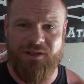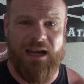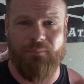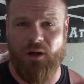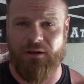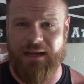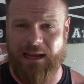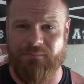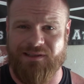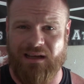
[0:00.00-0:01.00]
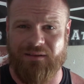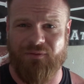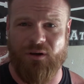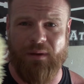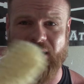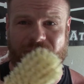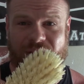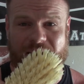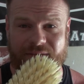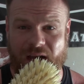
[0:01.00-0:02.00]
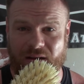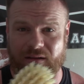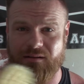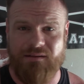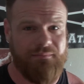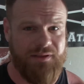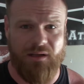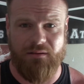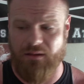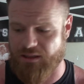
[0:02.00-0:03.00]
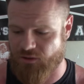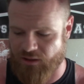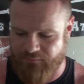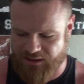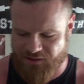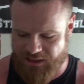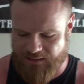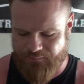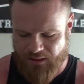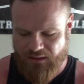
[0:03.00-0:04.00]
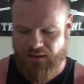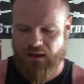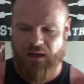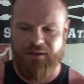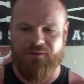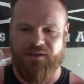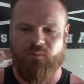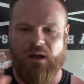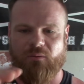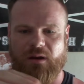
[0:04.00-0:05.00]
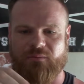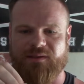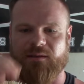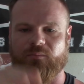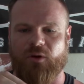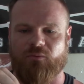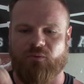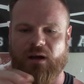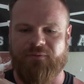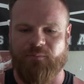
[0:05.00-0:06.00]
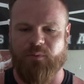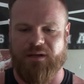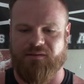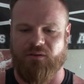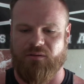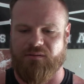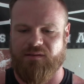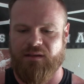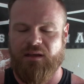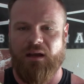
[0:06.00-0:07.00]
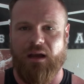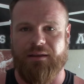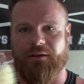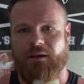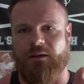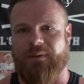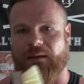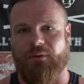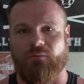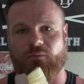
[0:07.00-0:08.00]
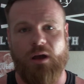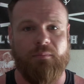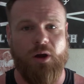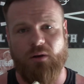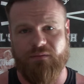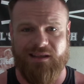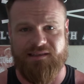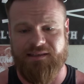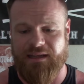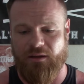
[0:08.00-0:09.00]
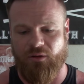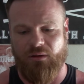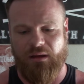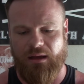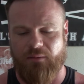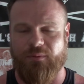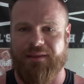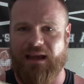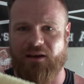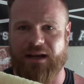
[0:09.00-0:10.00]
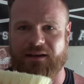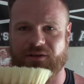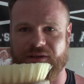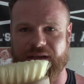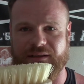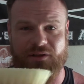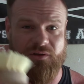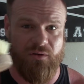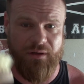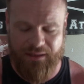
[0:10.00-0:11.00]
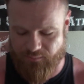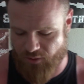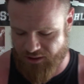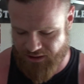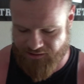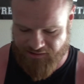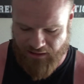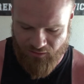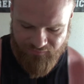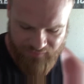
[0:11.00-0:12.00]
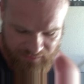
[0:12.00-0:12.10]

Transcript: I bought on Amazon for about $5, so they're extremely cheap. You just want one with some rough bristles that you're going to be able to rub over the steel without actually destroying the brush itself.